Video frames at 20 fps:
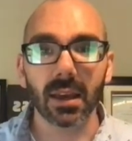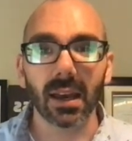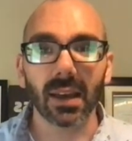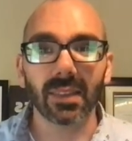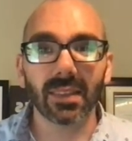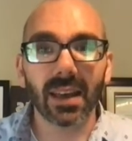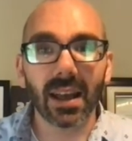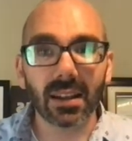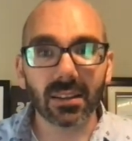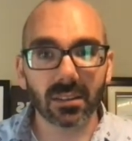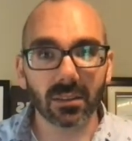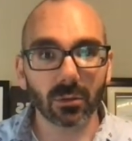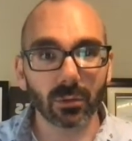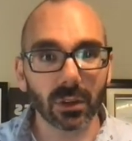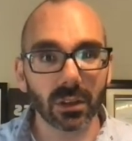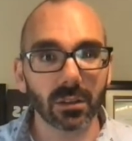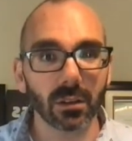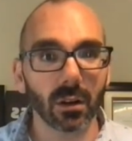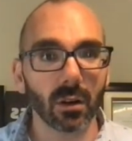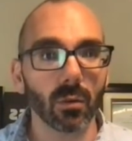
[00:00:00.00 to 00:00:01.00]
And that's the
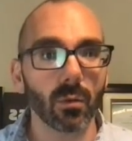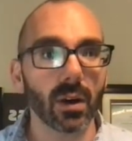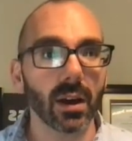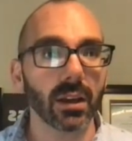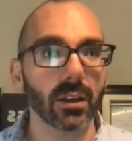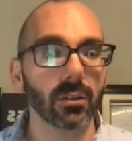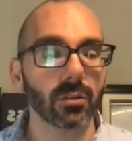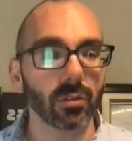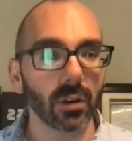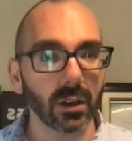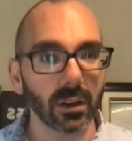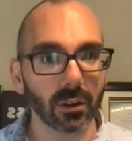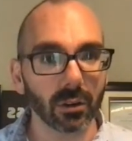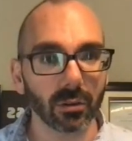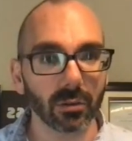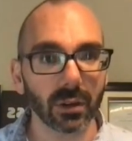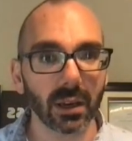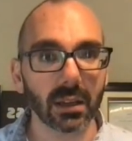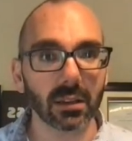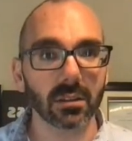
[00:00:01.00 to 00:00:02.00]
reason why you're trying to
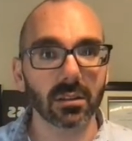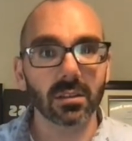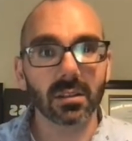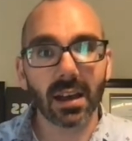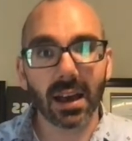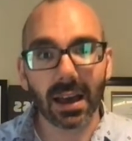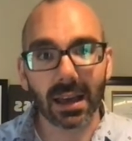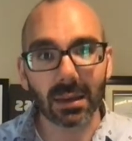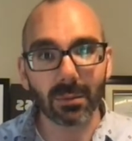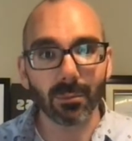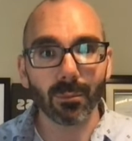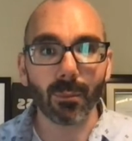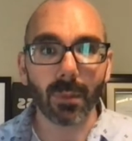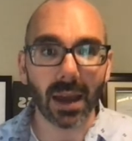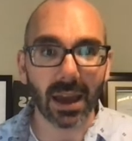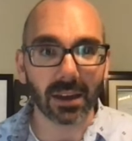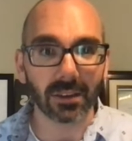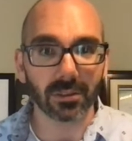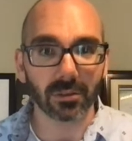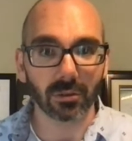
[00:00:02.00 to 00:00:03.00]
create time
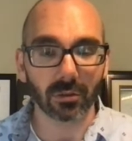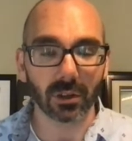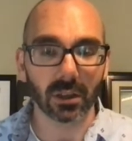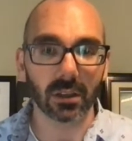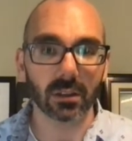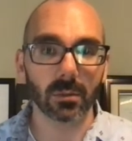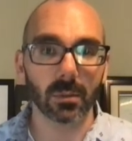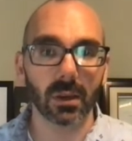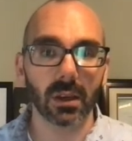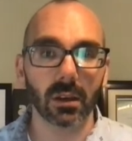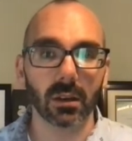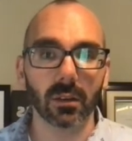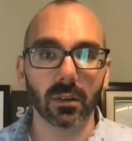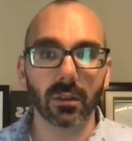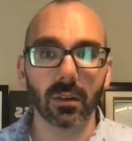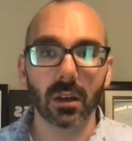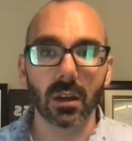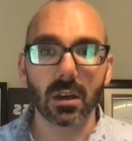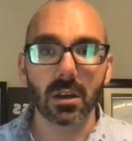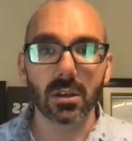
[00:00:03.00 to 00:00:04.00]
mastery is
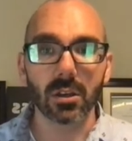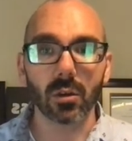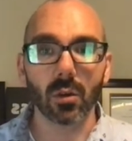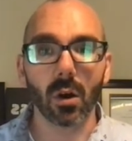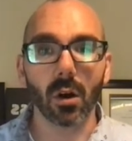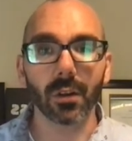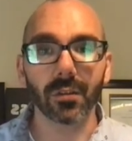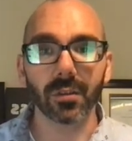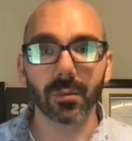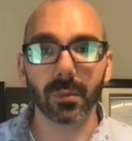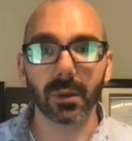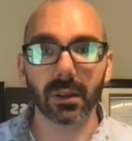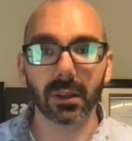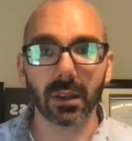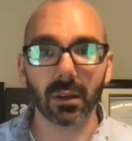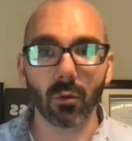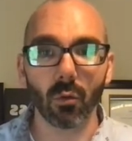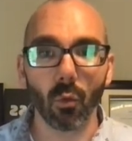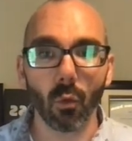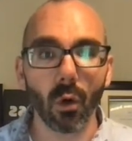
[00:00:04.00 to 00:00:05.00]
because you
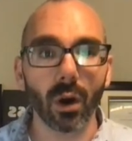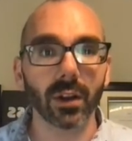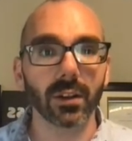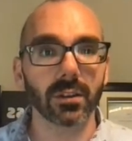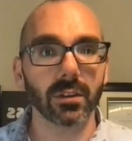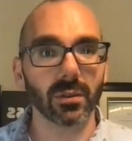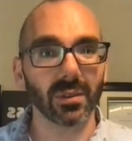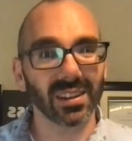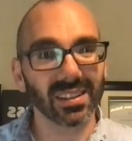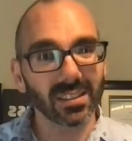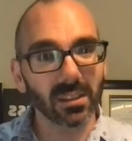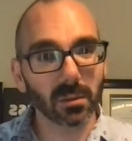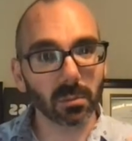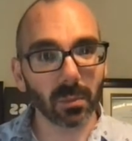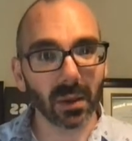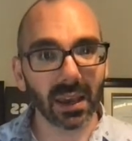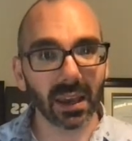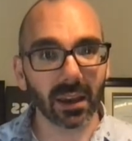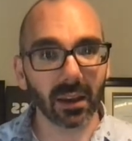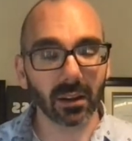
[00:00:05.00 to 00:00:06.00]
ultimately want to
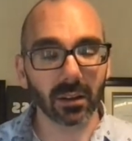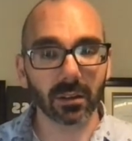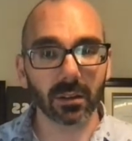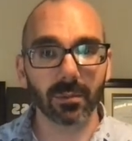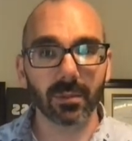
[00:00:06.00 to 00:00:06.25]
expand.